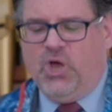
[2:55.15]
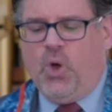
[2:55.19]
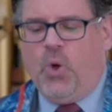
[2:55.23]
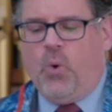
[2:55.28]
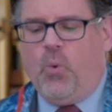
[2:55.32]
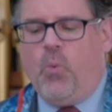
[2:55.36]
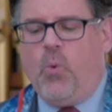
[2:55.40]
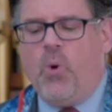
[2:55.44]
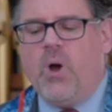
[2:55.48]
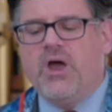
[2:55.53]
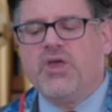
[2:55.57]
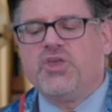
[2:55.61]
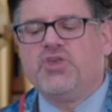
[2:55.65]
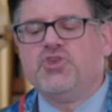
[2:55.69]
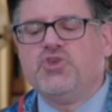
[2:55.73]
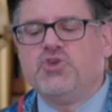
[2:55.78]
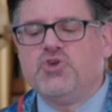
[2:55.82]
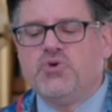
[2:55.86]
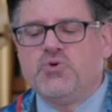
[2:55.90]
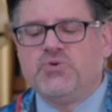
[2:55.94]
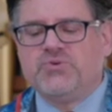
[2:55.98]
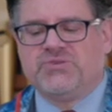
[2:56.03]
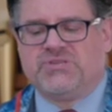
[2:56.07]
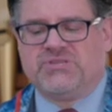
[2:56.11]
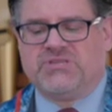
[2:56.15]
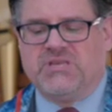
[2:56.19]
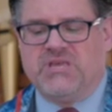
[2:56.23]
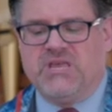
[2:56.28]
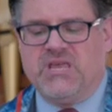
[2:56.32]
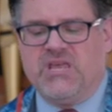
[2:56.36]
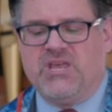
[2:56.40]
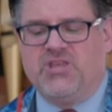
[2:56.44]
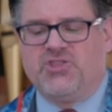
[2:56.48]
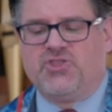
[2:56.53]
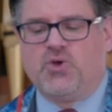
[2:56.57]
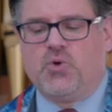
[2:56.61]
what you
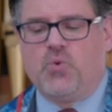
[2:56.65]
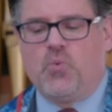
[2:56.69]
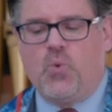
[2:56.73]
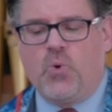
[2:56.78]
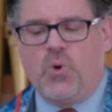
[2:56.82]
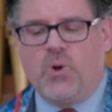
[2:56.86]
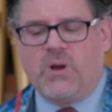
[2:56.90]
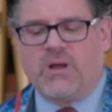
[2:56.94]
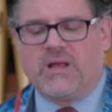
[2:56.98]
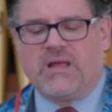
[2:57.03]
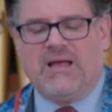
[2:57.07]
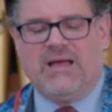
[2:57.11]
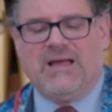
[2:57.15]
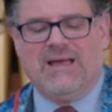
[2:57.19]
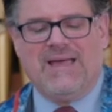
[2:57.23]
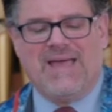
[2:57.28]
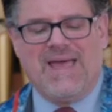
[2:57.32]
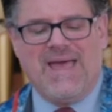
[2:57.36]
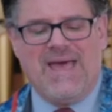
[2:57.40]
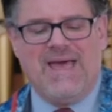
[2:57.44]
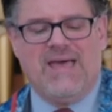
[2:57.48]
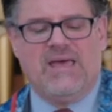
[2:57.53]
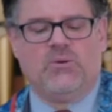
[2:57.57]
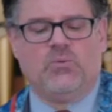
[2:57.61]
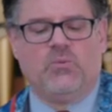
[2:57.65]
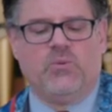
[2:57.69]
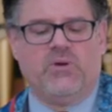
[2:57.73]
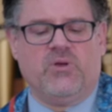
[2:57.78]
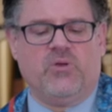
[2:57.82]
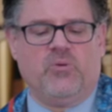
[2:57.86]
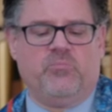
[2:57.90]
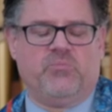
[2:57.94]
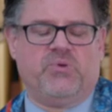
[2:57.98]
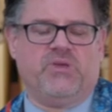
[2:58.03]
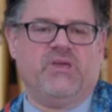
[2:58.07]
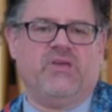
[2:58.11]
see the work ahead
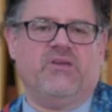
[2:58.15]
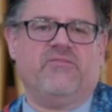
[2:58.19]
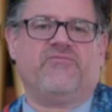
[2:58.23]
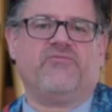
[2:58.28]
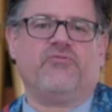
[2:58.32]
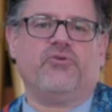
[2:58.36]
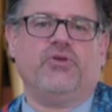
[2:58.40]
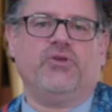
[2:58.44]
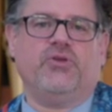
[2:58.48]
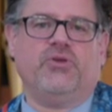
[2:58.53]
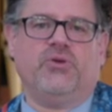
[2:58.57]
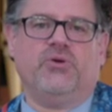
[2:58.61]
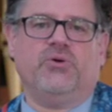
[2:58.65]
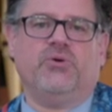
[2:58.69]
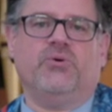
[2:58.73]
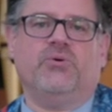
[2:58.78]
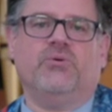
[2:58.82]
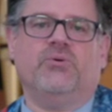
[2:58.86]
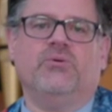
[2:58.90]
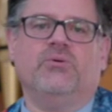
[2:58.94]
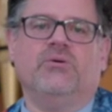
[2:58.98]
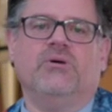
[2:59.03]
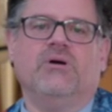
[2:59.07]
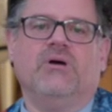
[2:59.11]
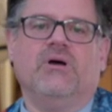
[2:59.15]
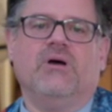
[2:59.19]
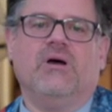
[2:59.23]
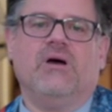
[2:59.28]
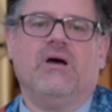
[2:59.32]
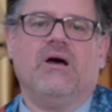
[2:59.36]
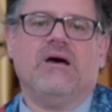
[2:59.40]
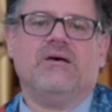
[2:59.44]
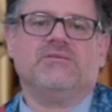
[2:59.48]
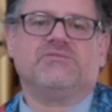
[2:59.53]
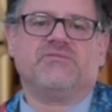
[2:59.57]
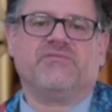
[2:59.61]
will be for you
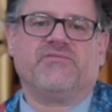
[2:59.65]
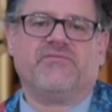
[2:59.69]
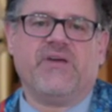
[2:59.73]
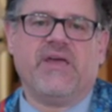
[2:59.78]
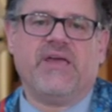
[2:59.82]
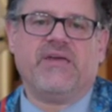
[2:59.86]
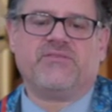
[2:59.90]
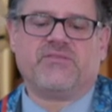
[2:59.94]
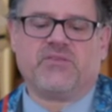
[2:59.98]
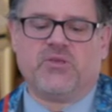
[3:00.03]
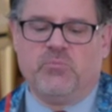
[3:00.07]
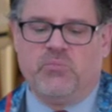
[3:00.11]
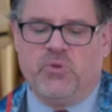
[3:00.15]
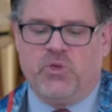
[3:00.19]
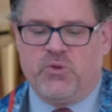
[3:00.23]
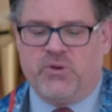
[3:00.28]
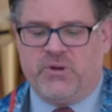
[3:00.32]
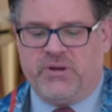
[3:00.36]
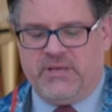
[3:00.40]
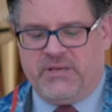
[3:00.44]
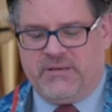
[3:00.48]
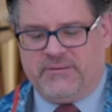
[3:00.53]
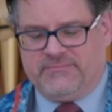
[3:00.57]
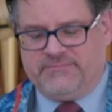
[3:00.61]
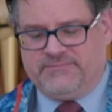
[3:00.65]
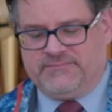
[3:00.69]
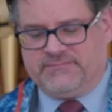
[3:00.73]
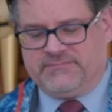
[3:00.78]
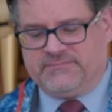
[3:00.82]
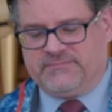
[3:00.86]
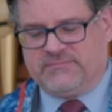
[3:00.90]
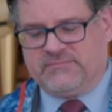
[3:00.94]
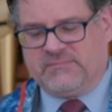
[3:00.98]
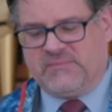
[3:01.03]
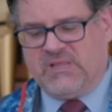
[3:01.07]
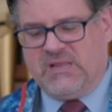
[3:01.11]
as a faith community.
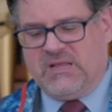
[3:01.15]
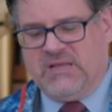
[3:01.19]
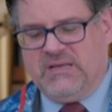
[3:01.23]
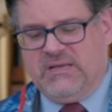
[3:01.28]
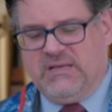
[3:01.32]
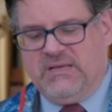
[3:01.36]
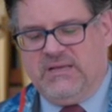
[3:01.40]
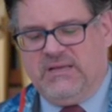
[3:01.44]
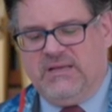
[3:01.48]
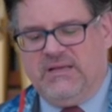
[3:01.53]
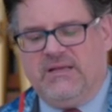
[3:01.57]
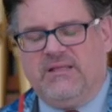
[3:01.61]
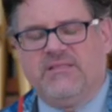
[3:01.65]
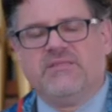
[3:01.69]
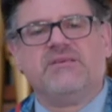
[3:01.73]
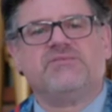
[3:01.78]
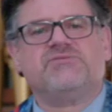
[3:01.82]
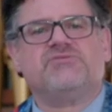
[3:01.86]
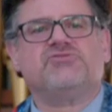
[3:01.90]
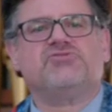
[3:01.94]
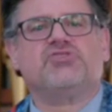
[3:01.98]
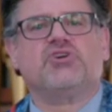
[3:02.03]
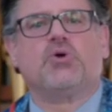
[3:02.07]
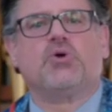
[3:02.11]
This is a